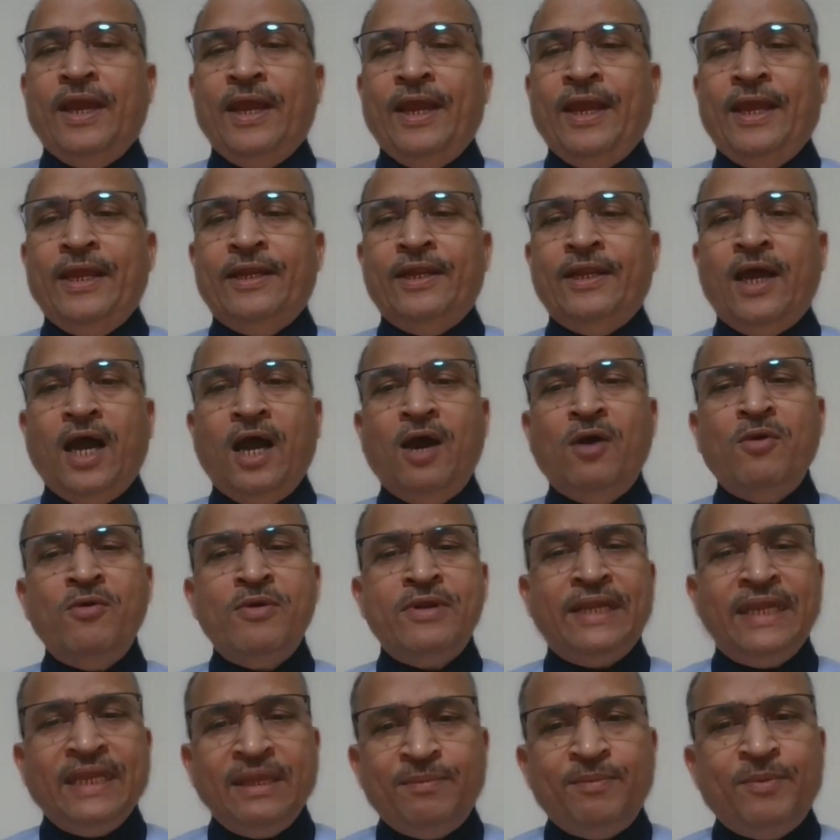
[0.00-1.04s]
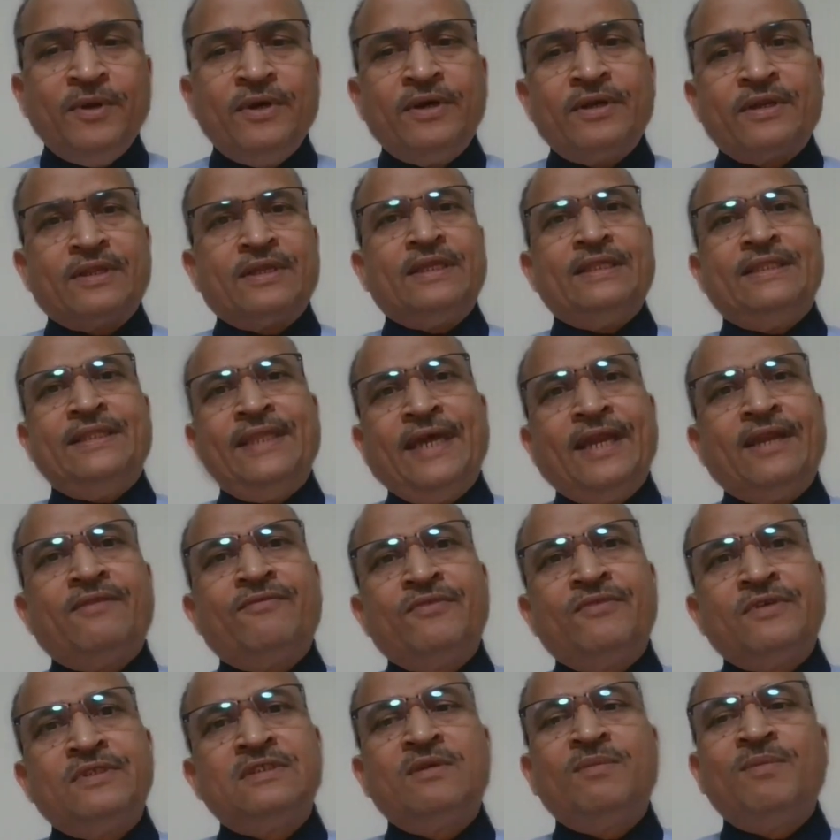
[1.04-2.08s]
And how deeper that
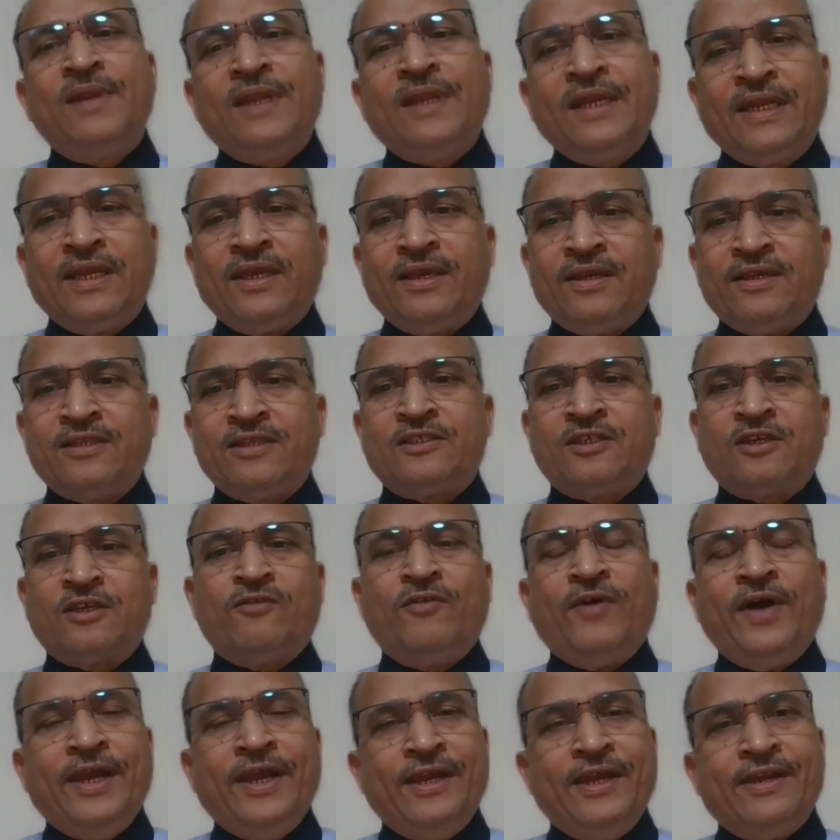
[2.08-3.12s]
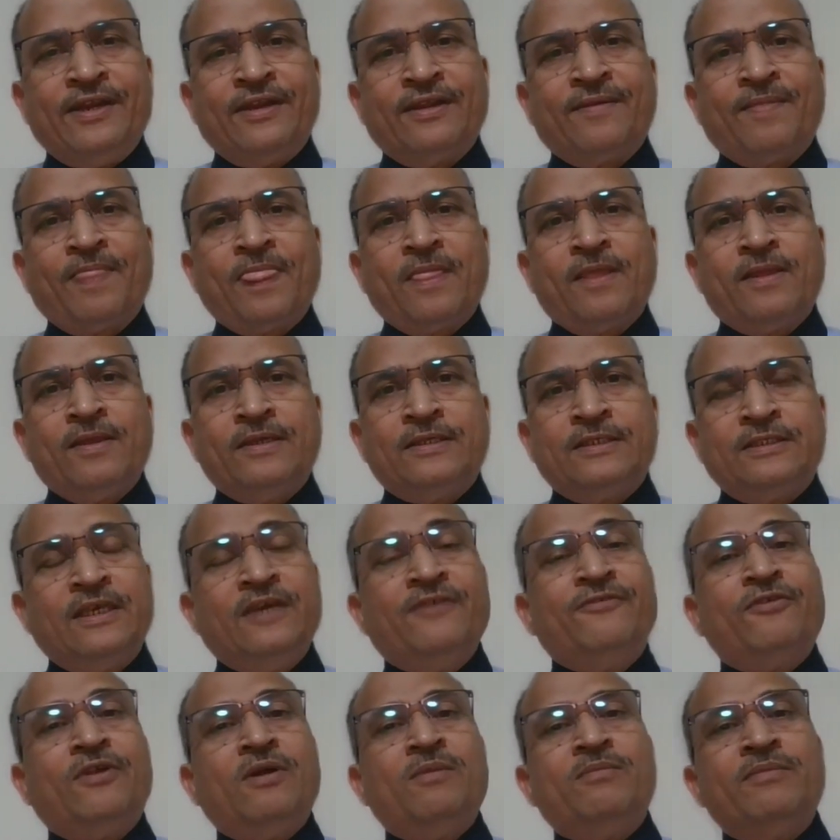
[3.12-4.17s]
visibility is required, say
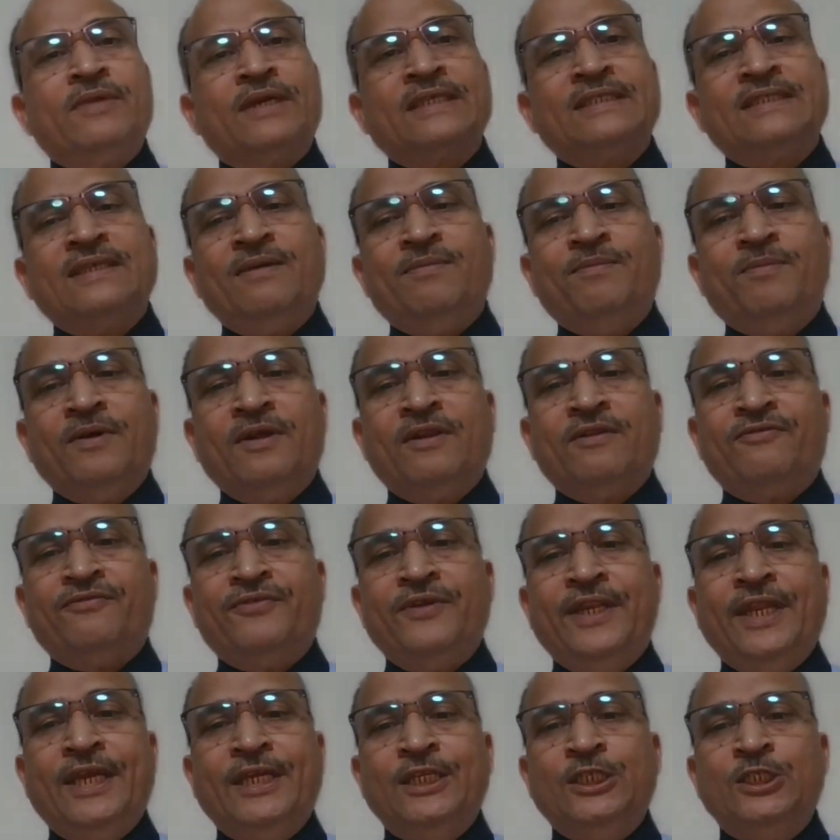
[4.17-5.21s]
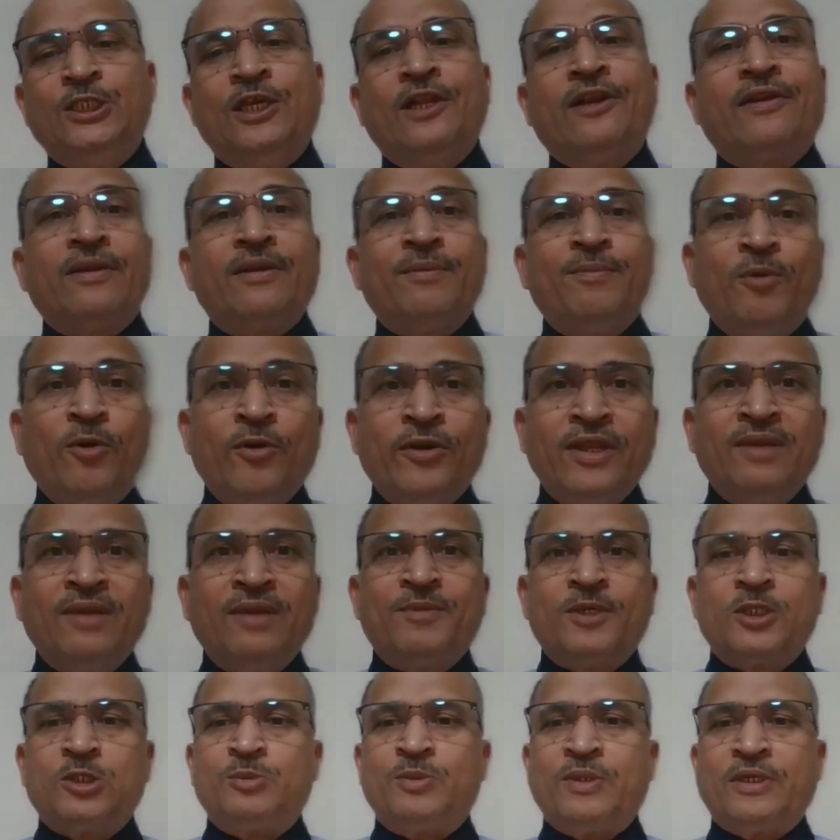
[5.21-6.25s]
from example financial reporting
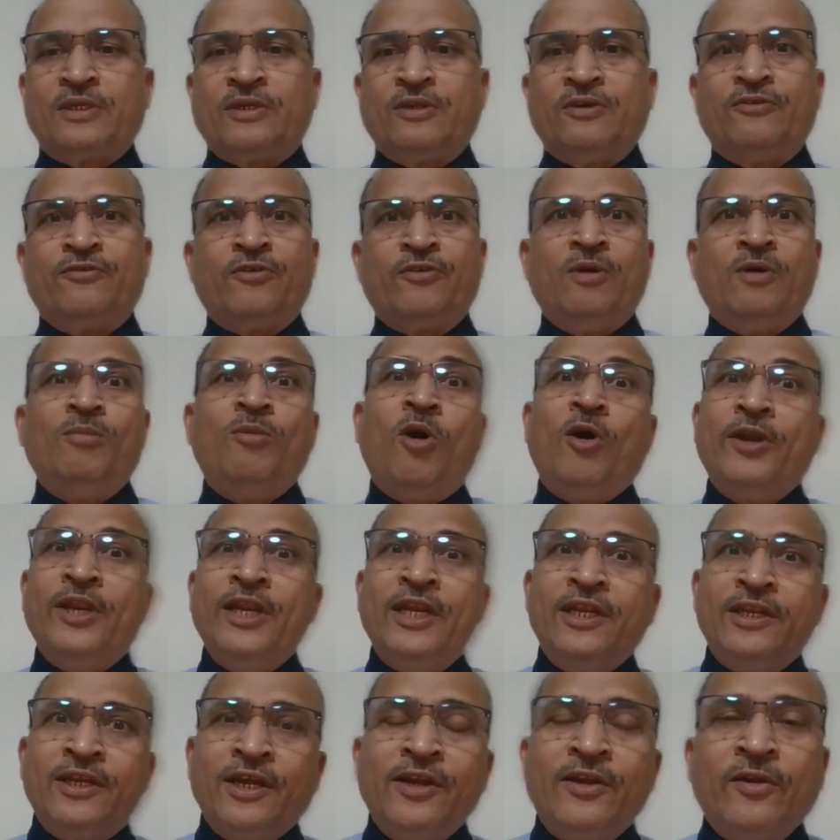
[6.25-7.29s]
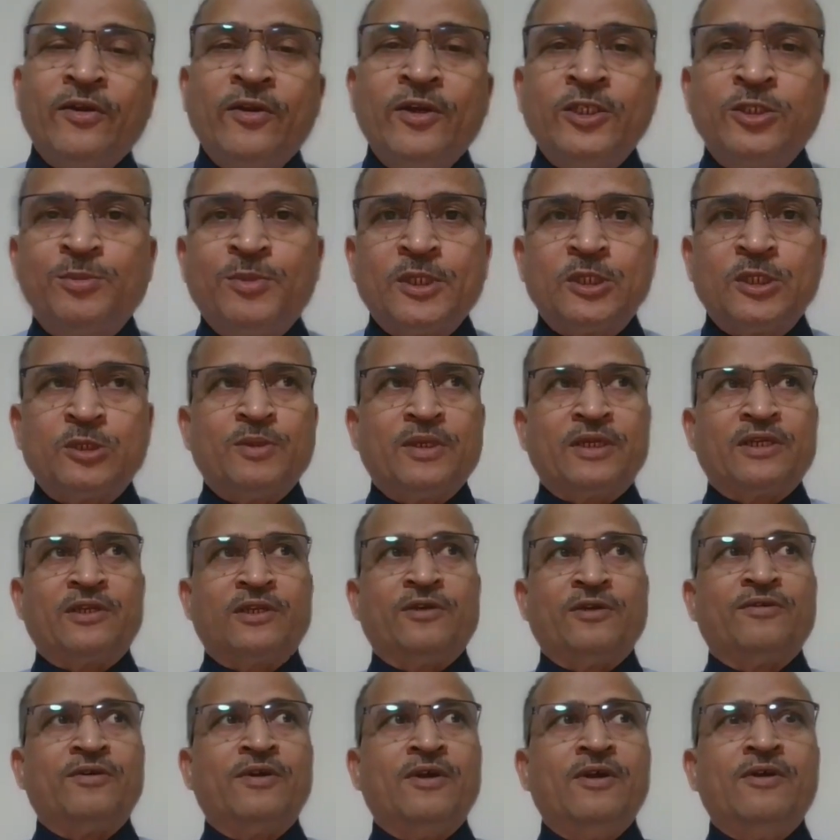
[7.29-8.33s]
perspective, from audit controls
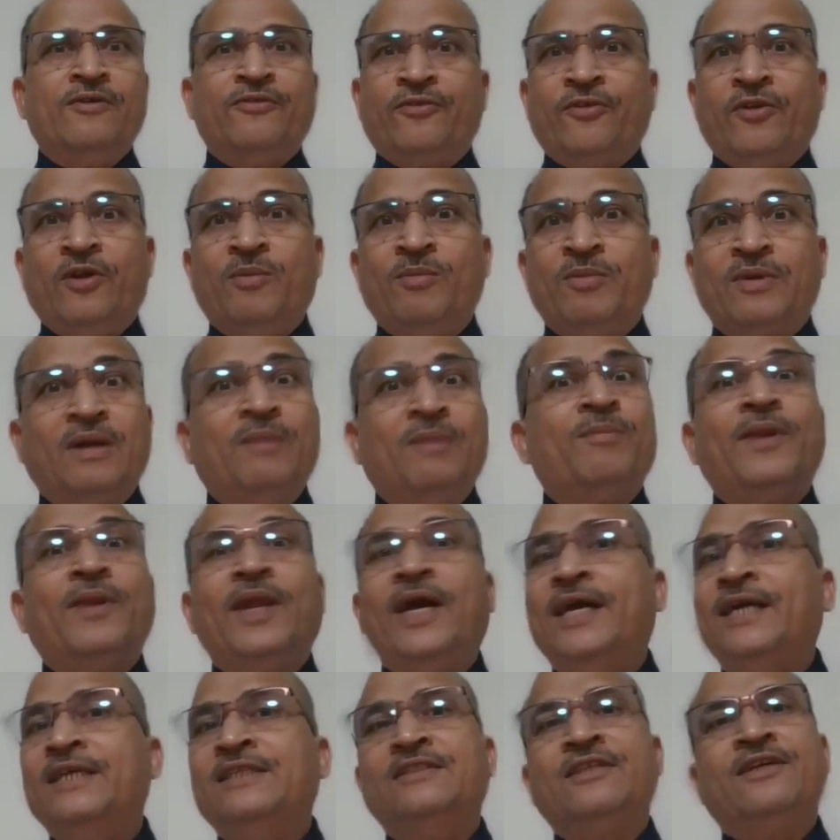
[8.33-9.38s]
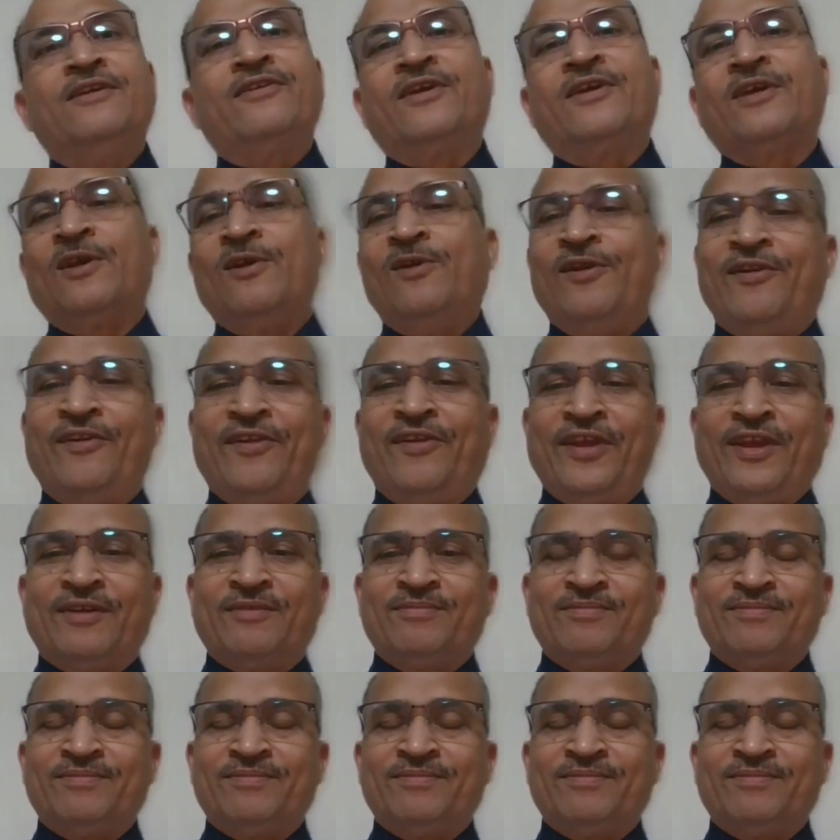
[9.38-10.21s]
perspective, from compliance and regulatory?